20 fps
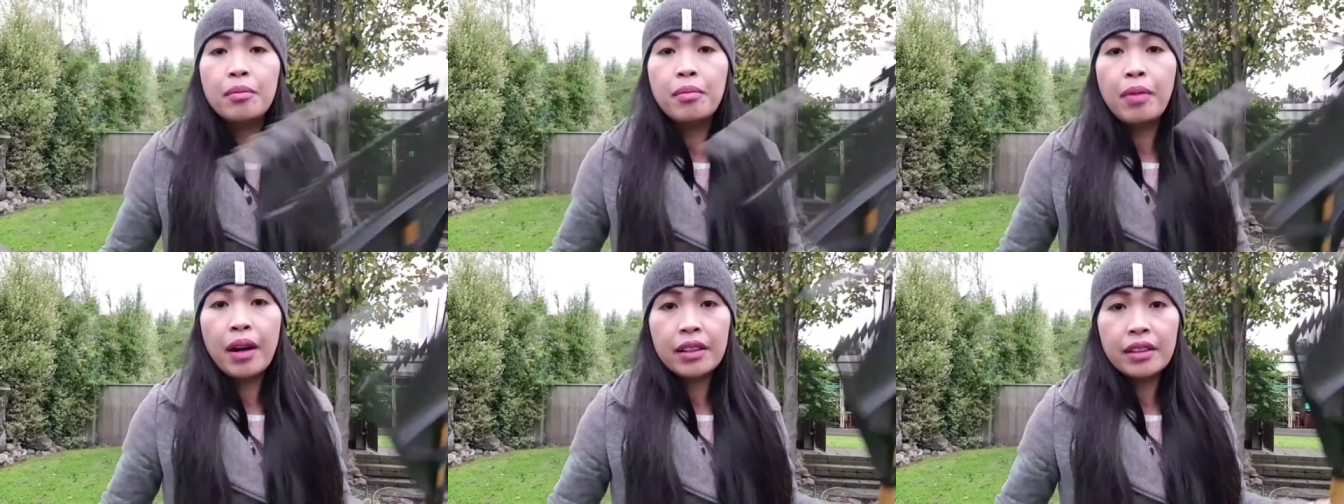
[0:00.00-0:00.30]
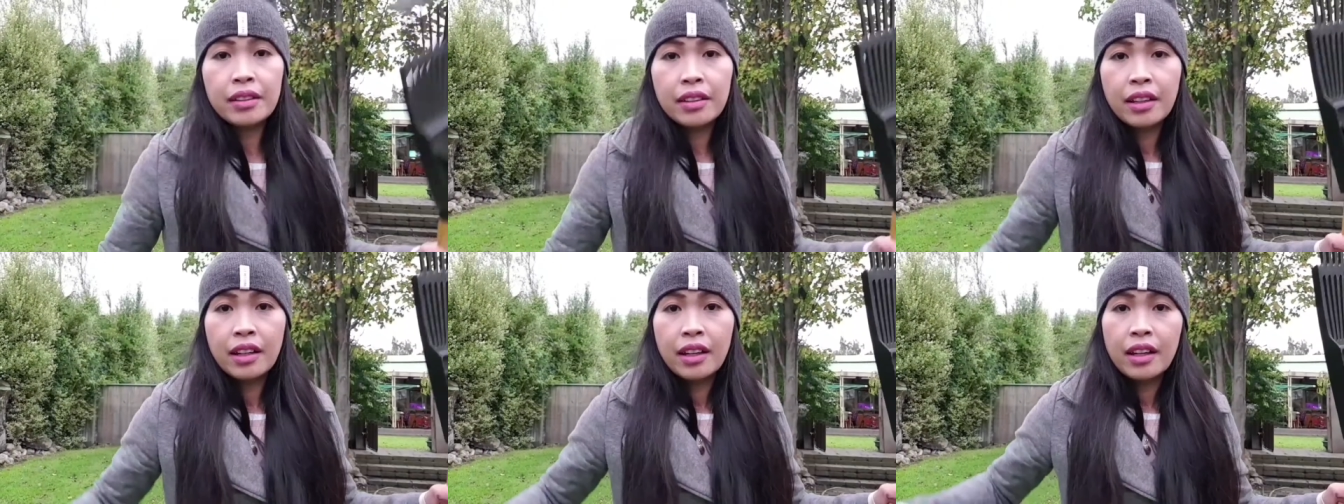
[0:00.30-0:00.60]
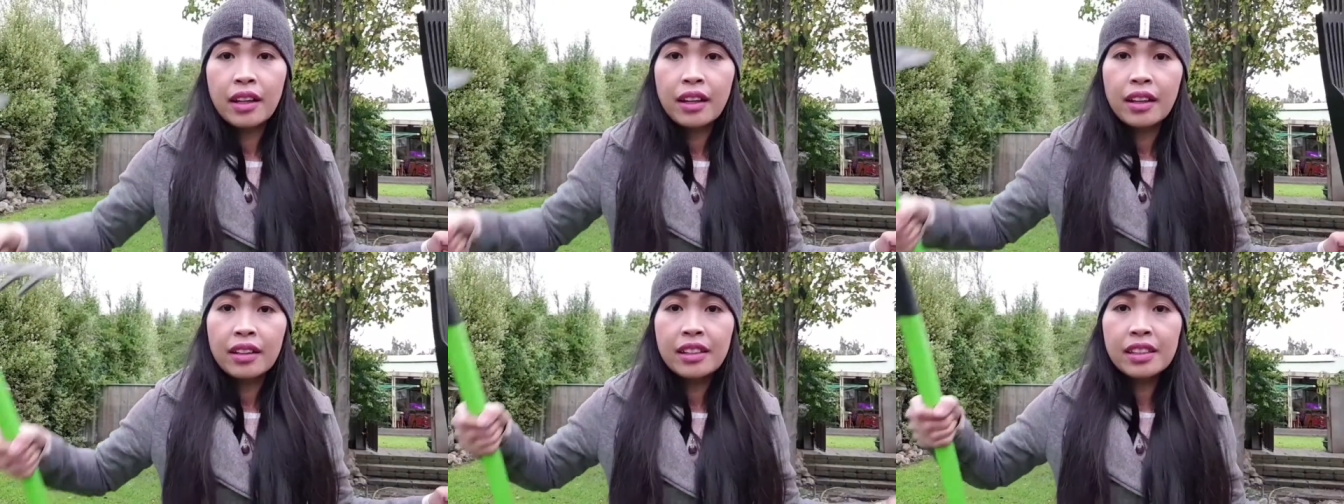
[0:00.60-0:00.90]
but
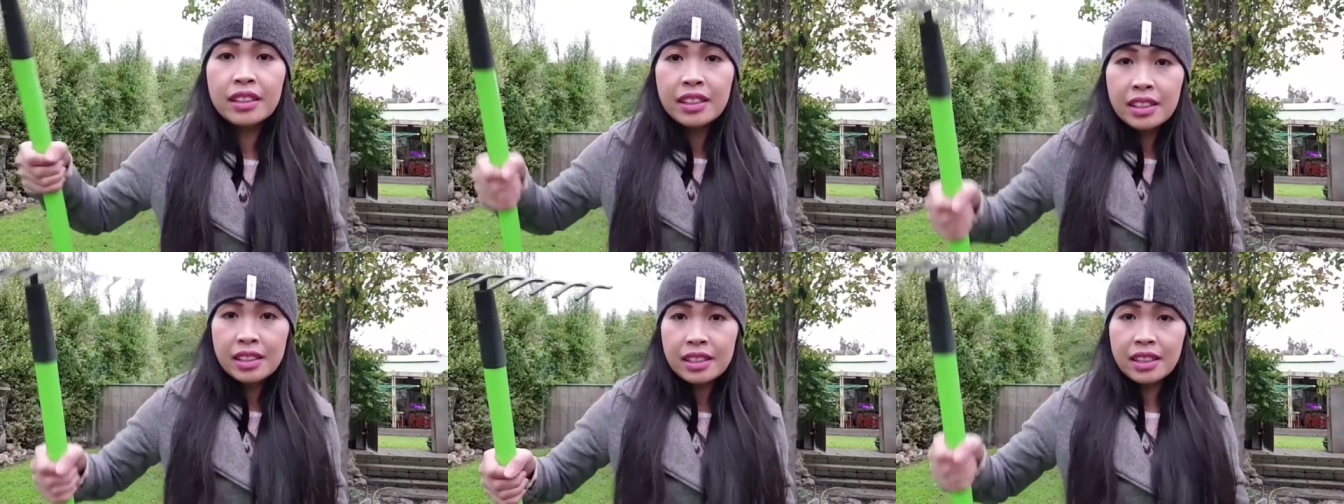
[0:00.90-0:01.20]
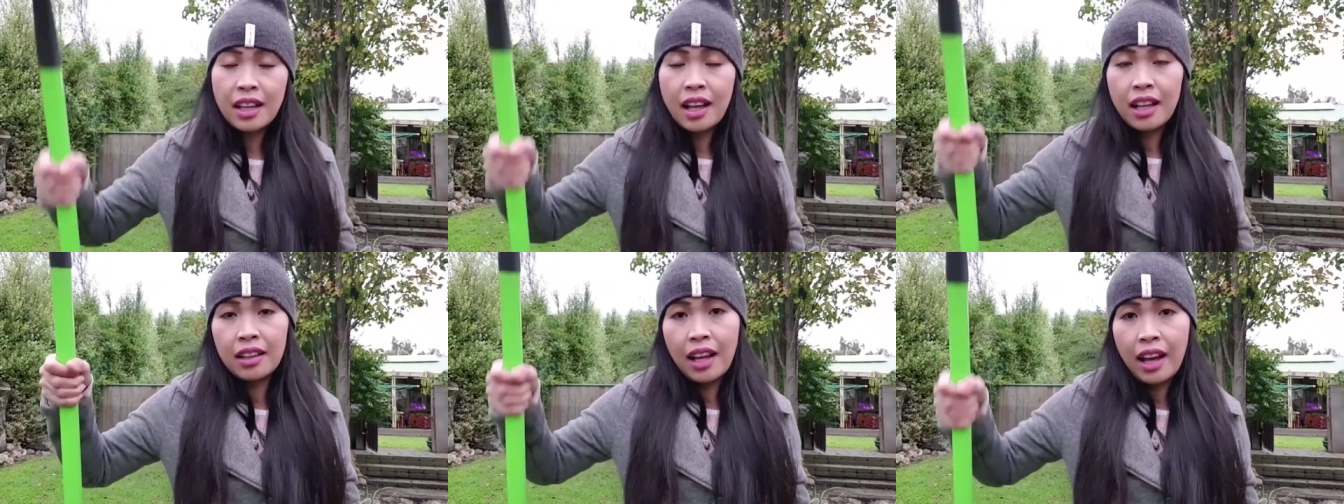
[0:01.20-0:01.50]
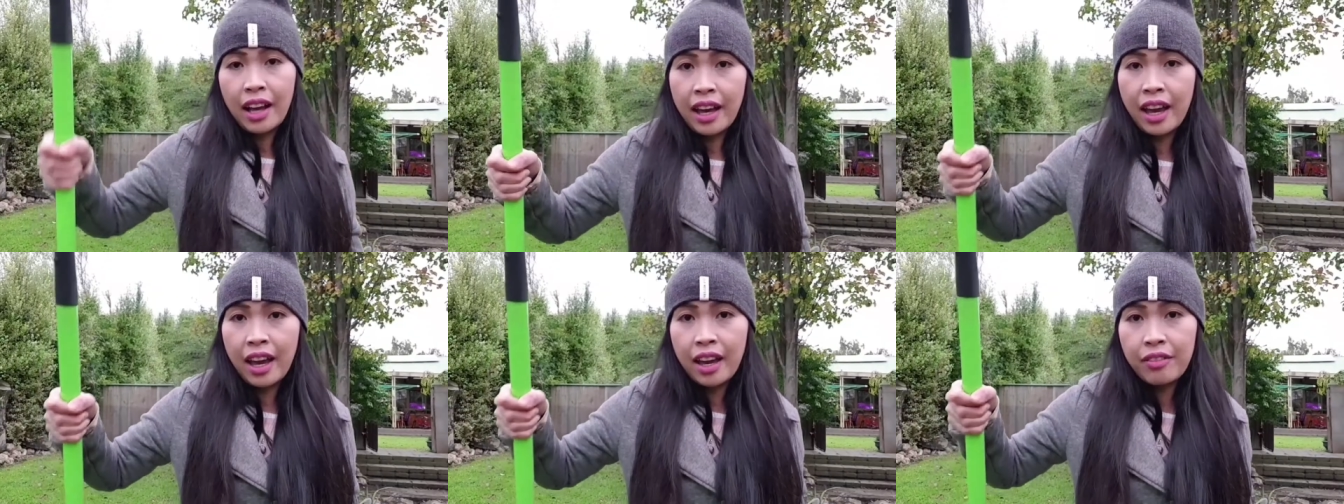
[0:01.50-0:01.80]
this is a
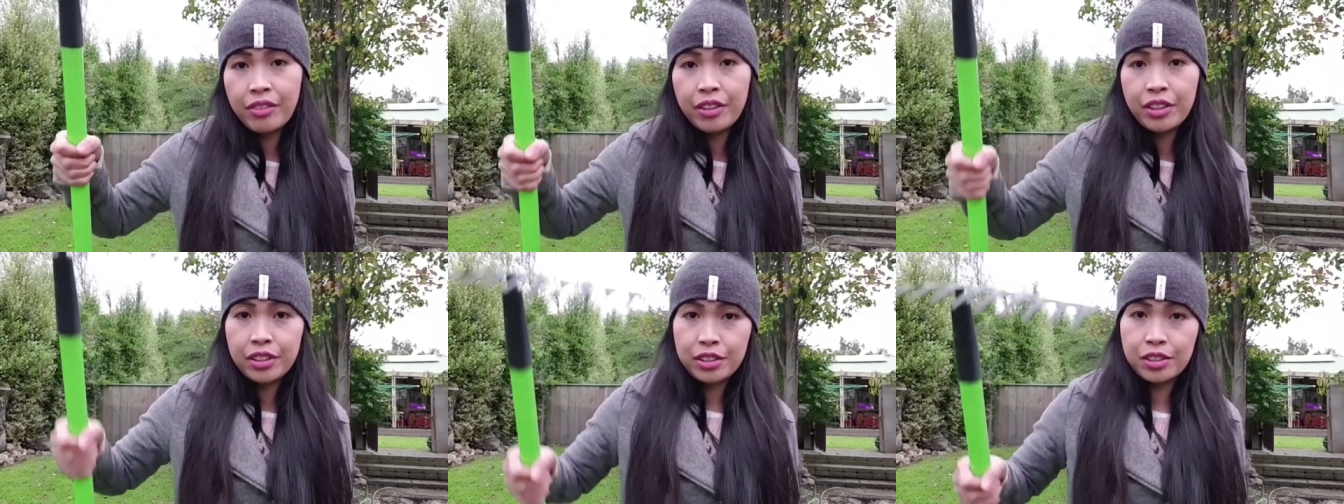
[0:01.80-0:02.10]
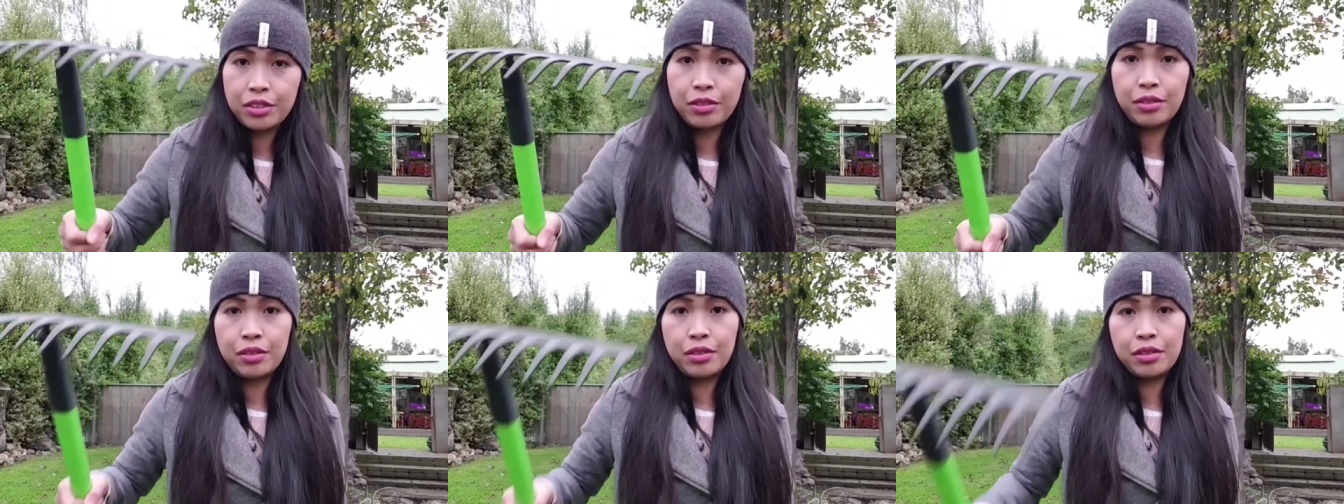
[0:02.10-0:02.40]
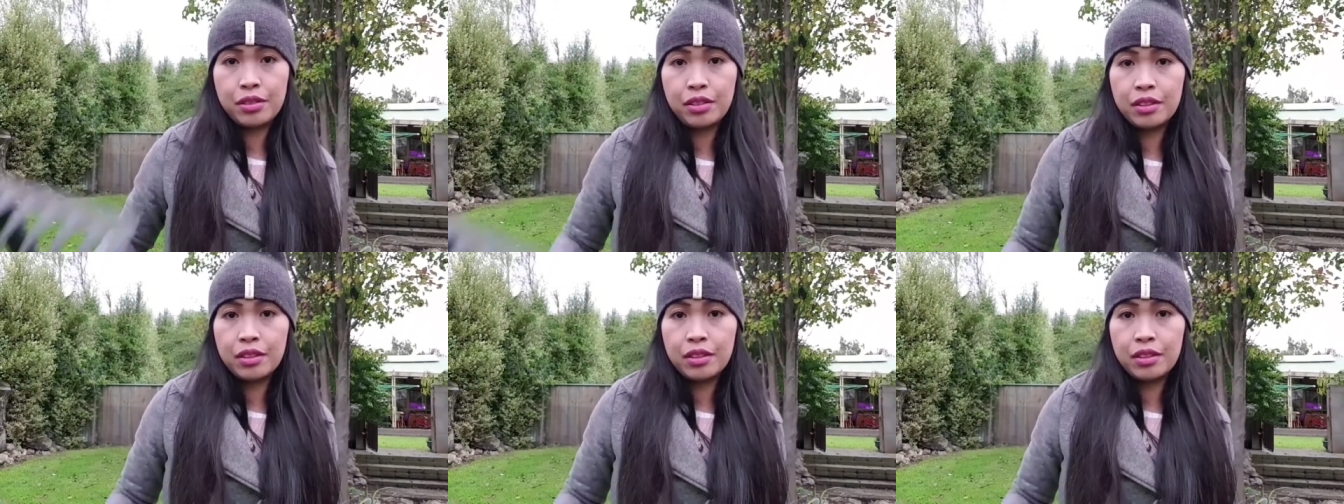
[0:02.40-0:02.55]
lot heavier too.